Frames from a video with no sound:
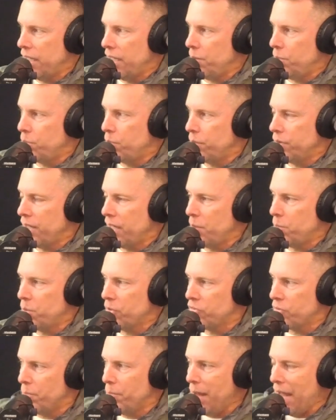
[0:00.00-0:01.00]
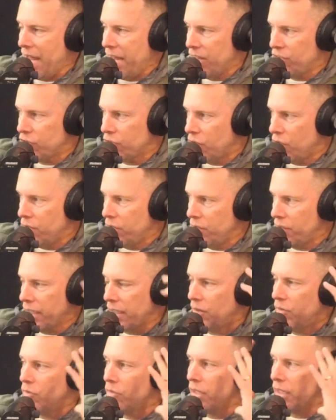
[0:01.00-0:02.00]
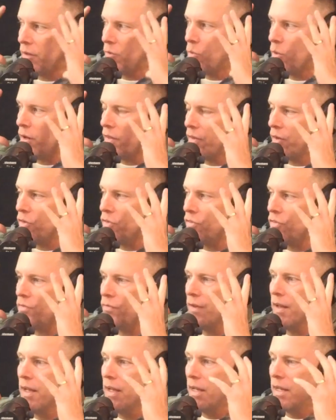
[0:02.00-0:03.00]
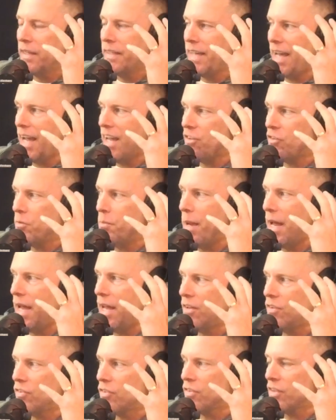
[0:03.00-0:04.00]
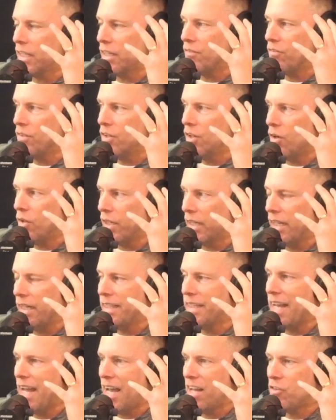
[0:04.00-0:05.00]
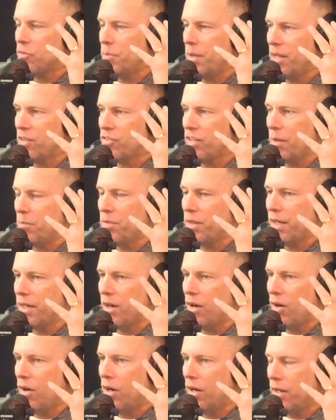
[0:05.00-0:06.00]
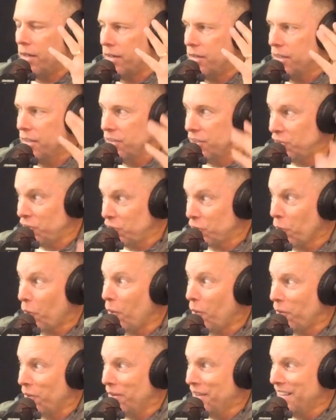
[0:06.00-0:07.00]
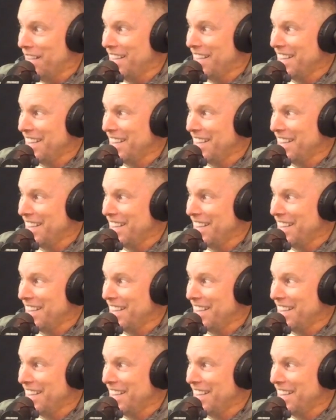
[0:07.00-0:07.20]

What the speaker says: he puts a mask, like one of those gas masks, like a gas mask type thing on. This is all.